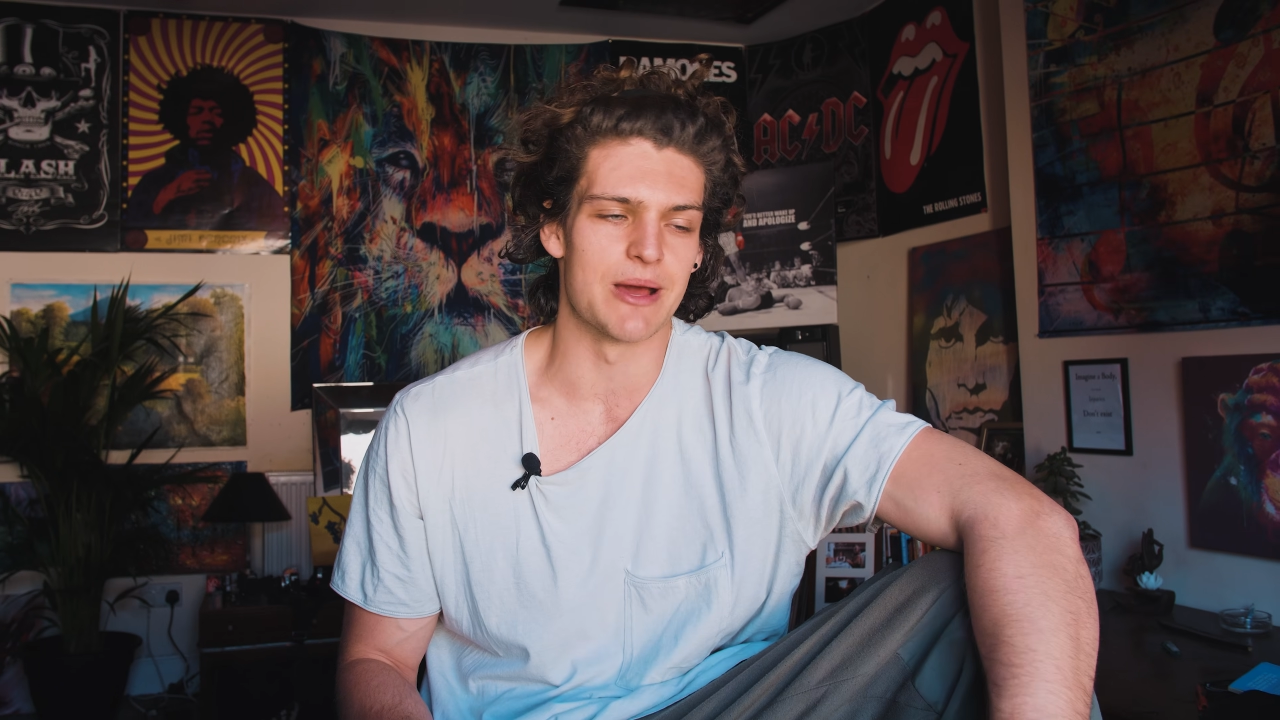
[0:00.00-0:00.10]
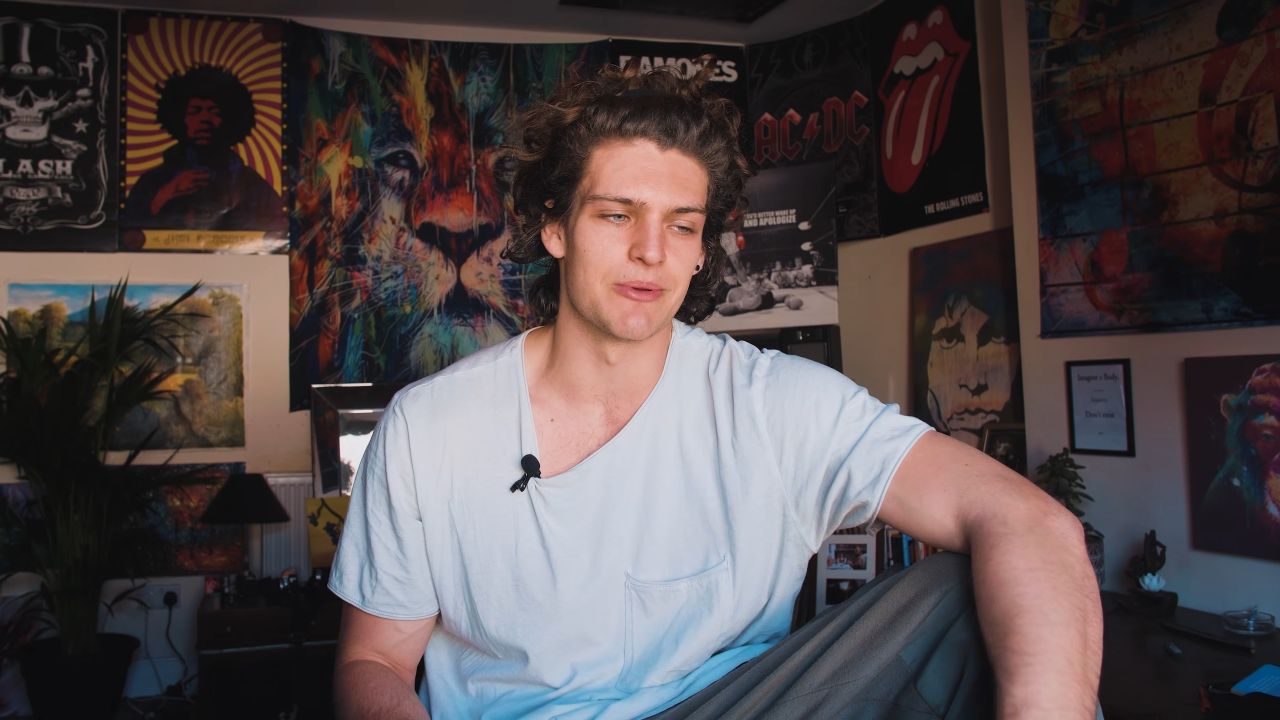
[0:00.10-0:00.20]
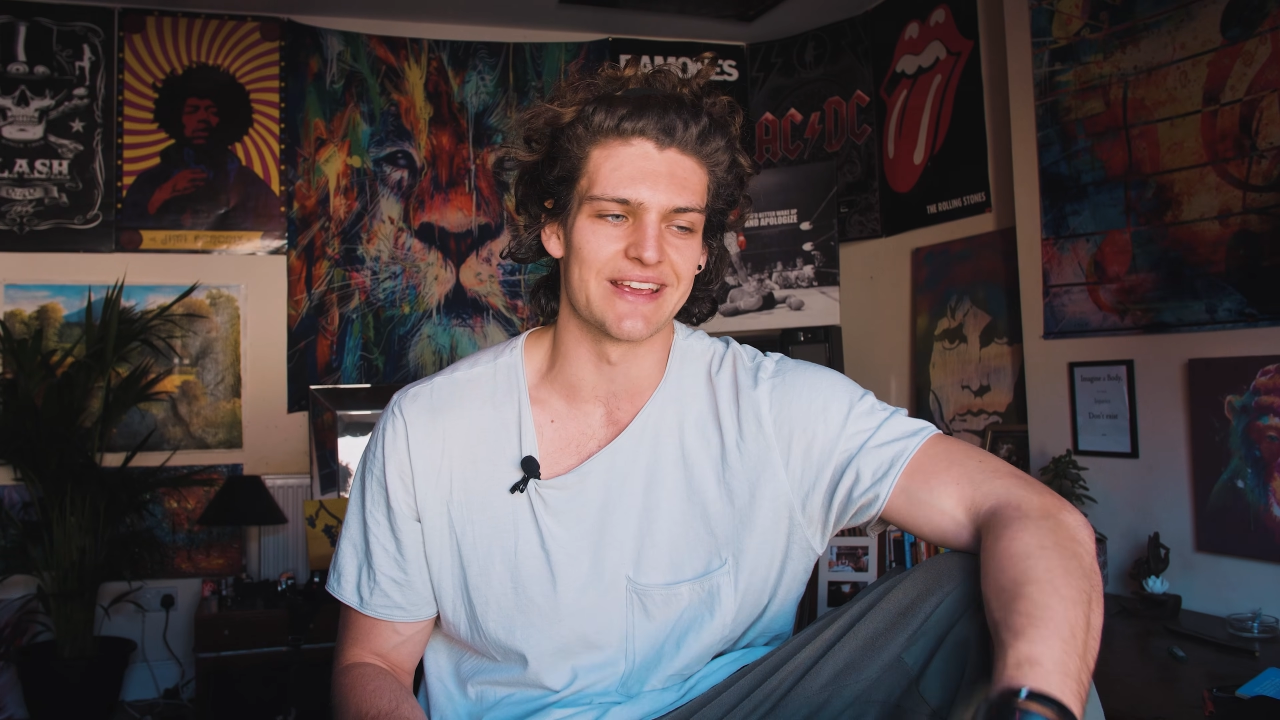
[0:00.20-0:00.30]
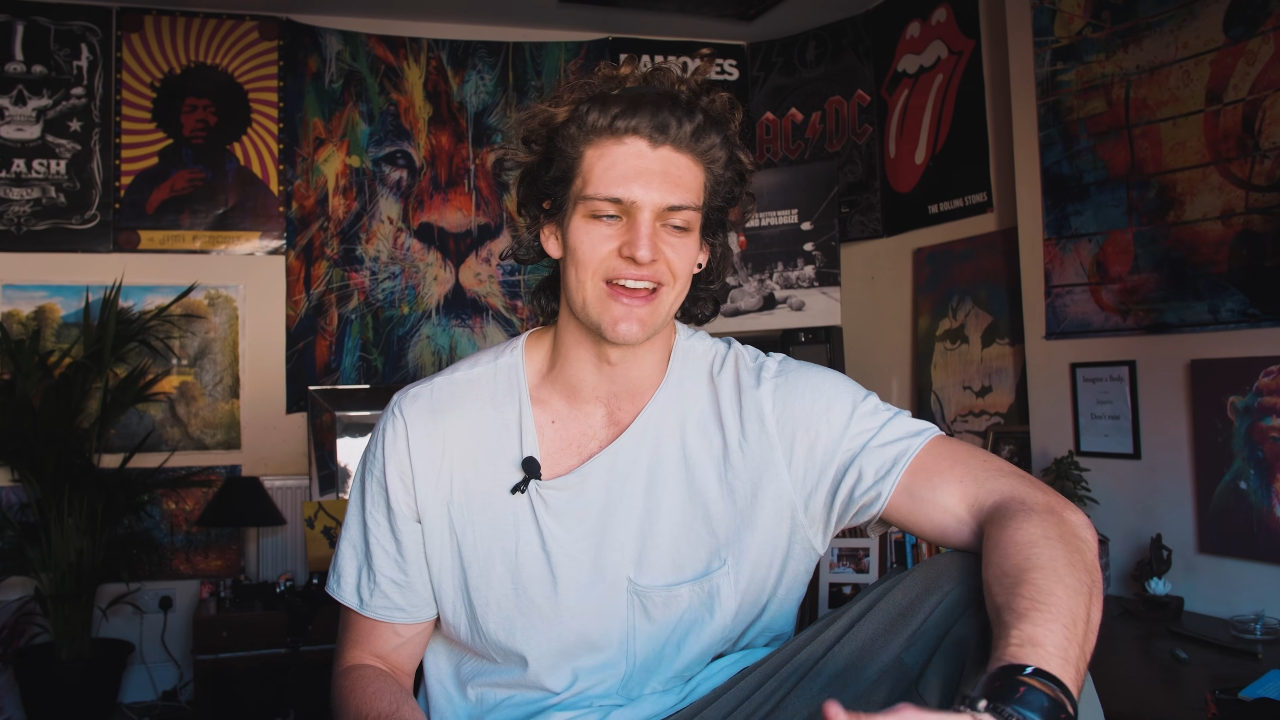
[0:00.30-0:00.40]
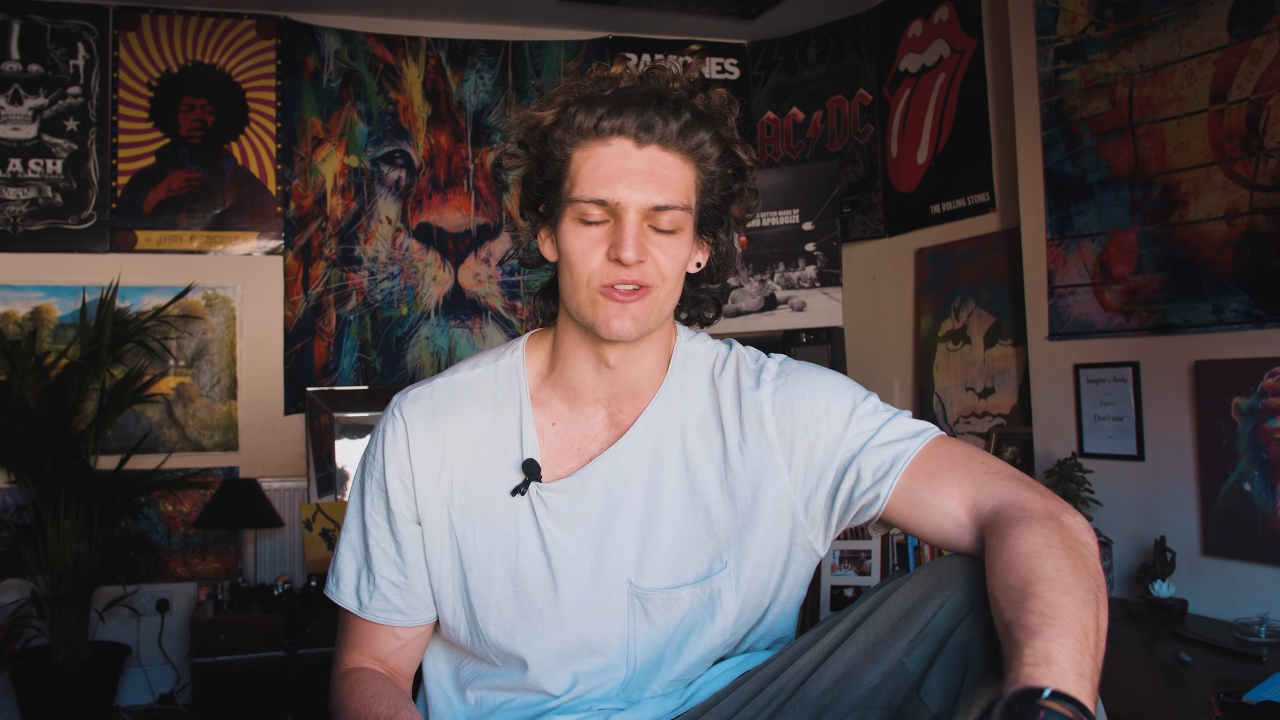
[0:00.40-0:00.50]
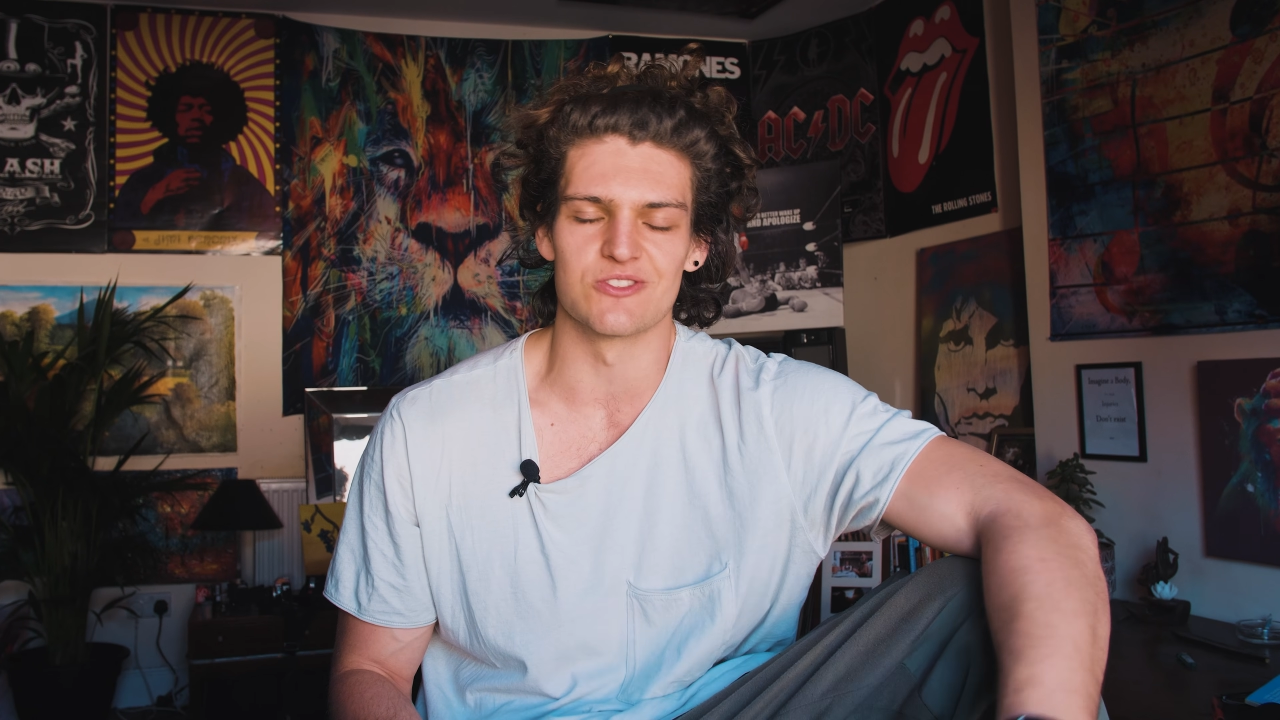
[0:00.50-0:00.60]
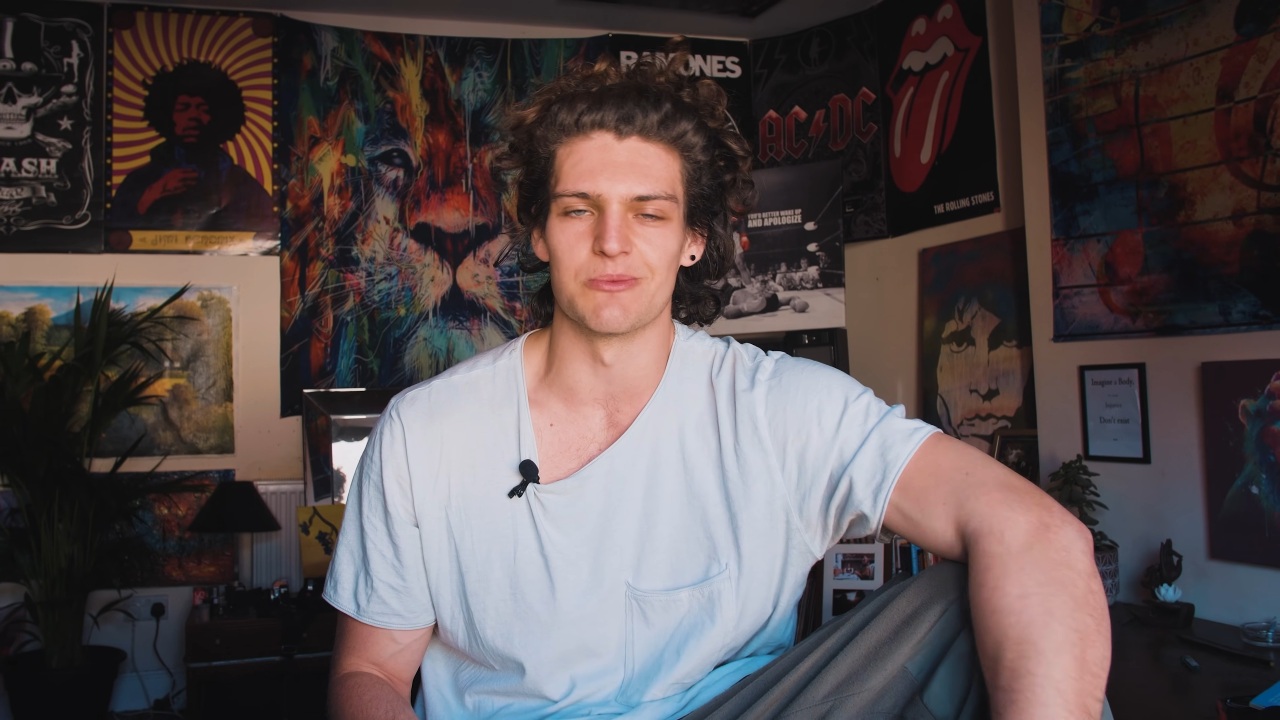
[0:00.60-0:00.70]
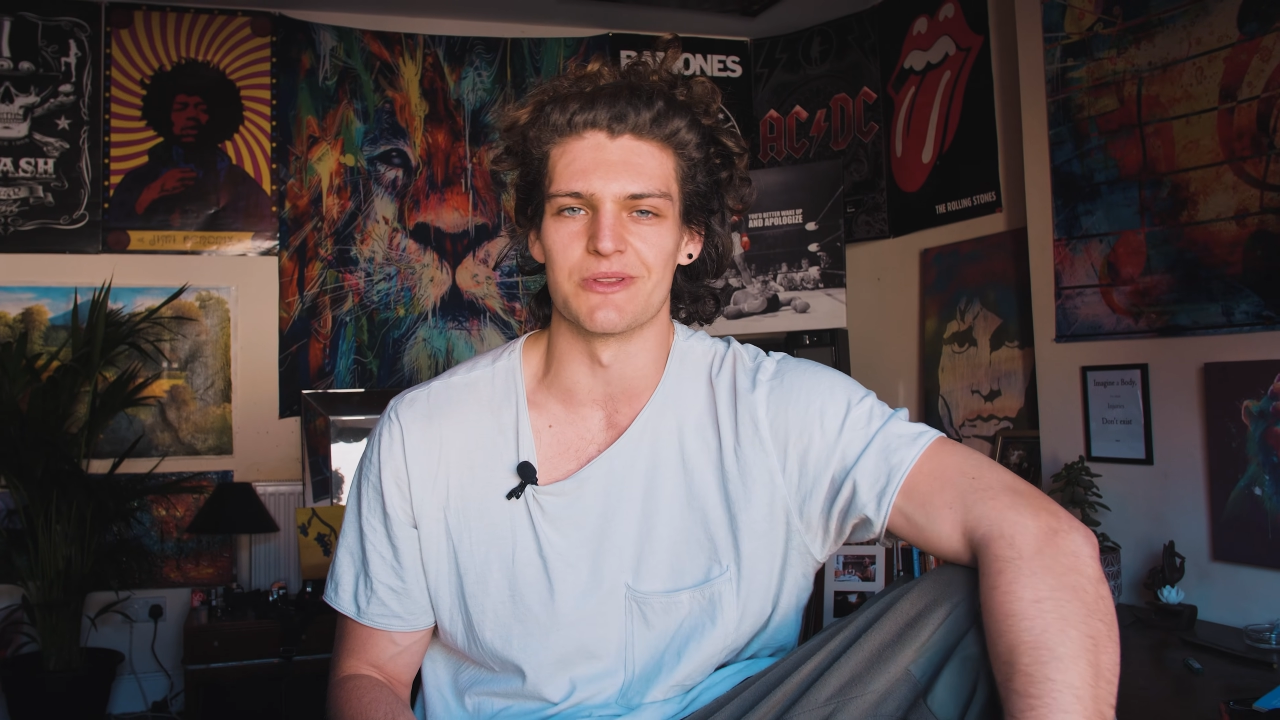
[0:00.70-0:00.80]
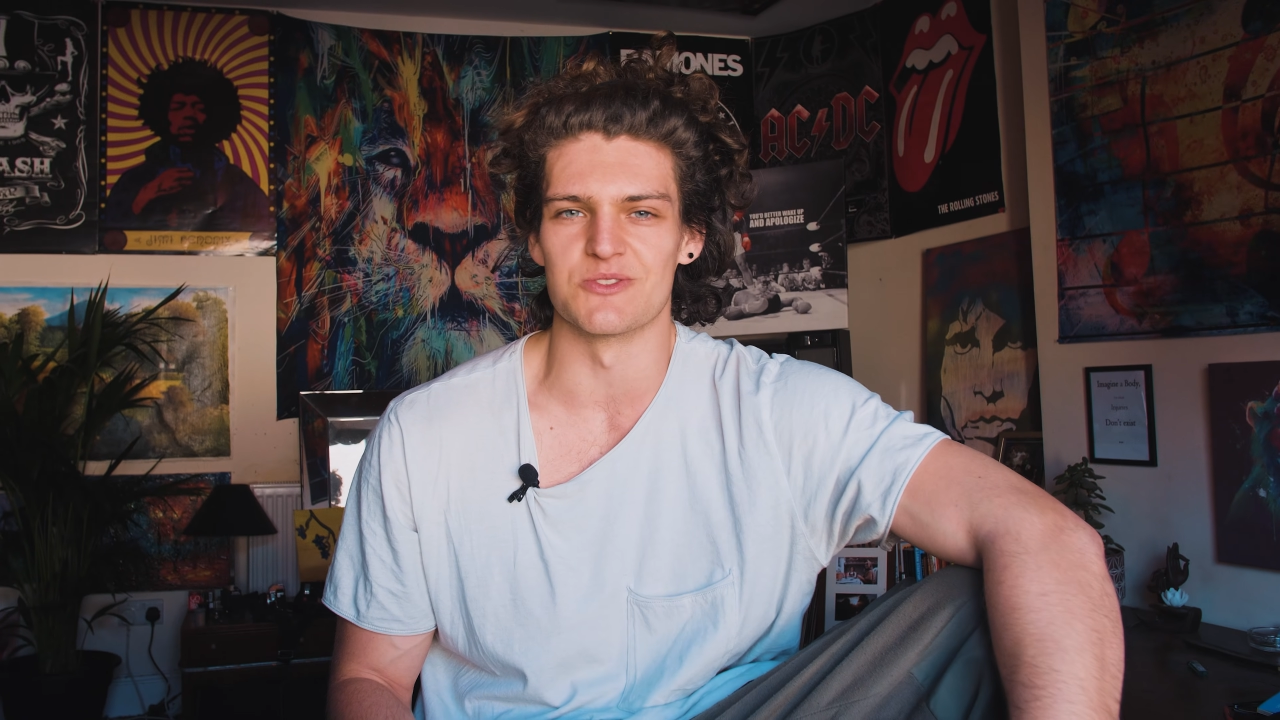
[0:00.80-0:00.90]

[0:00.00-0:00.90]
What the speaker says: able to get on top of